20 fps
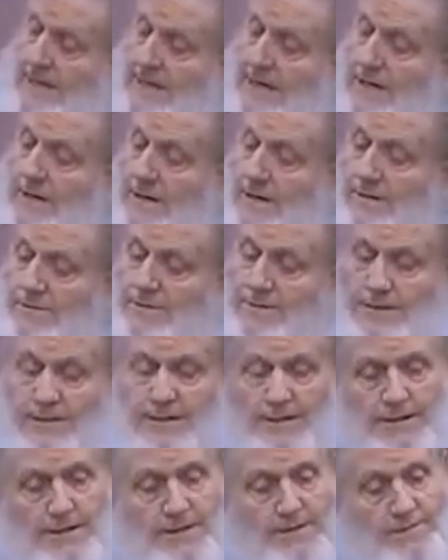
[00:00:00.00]
set it over
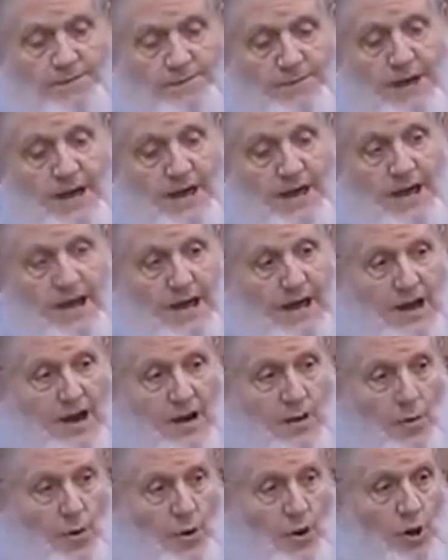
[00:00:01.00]
here,
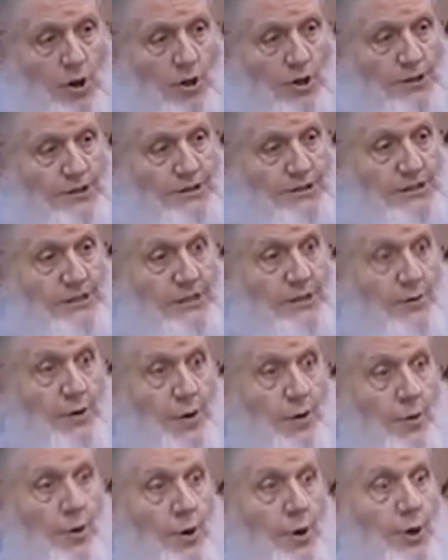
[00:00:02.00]
and we're going to see
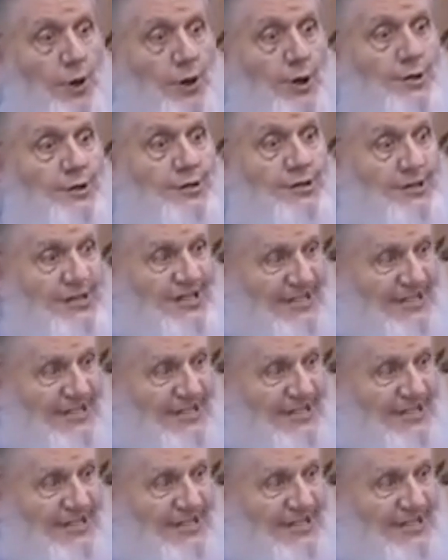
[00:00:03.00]
what we're going to